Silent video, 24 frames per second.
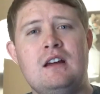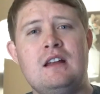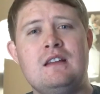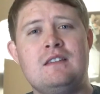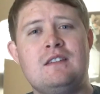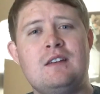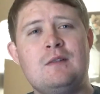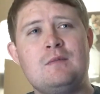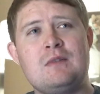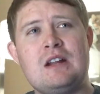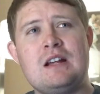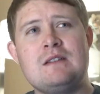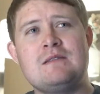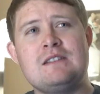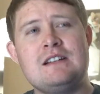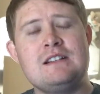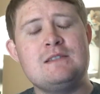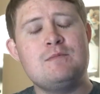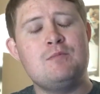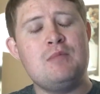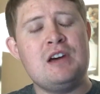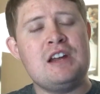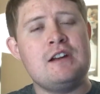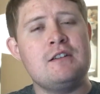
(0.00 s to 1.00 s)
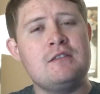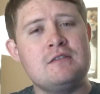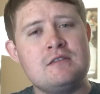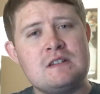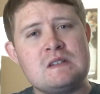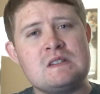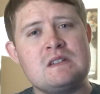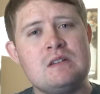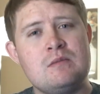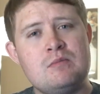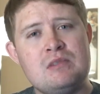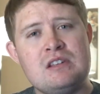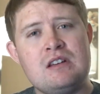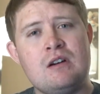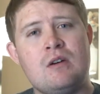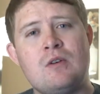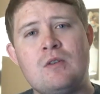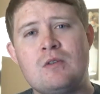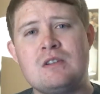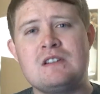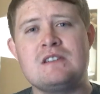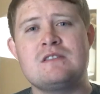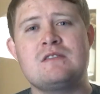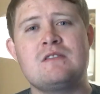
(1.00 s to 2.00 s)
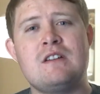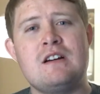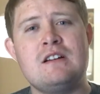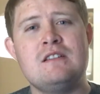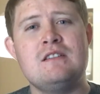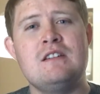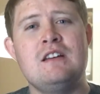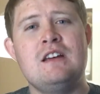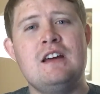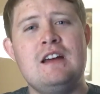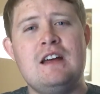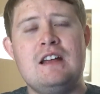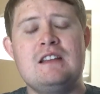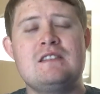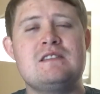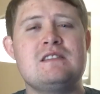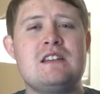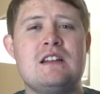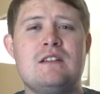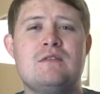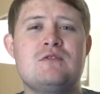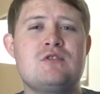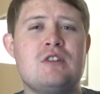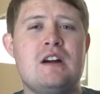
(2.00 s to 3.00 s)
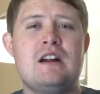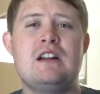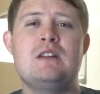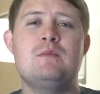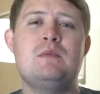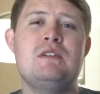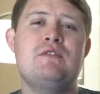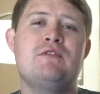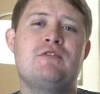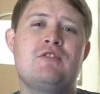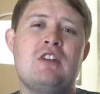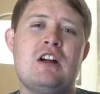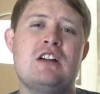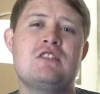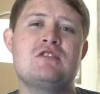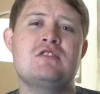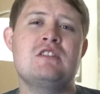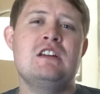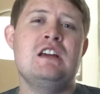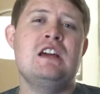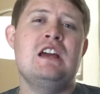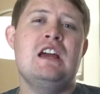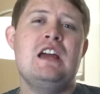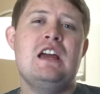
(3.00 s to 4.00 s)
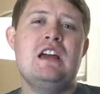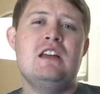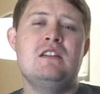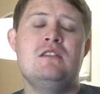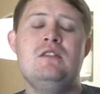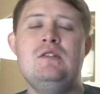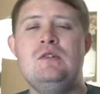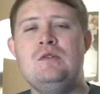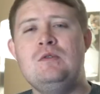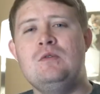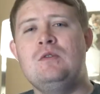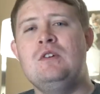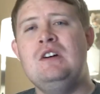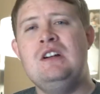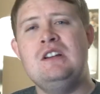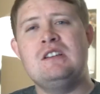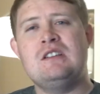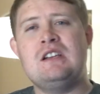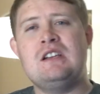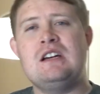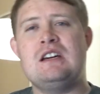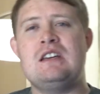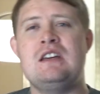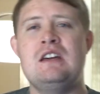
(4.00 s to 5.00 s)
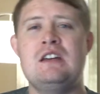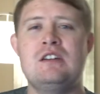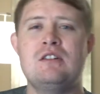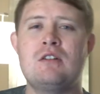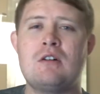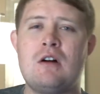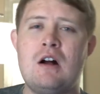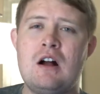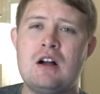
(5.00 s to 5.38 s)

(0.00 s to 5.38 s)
And sometimes it's better just to be old instead of trying to be fresh and new, like your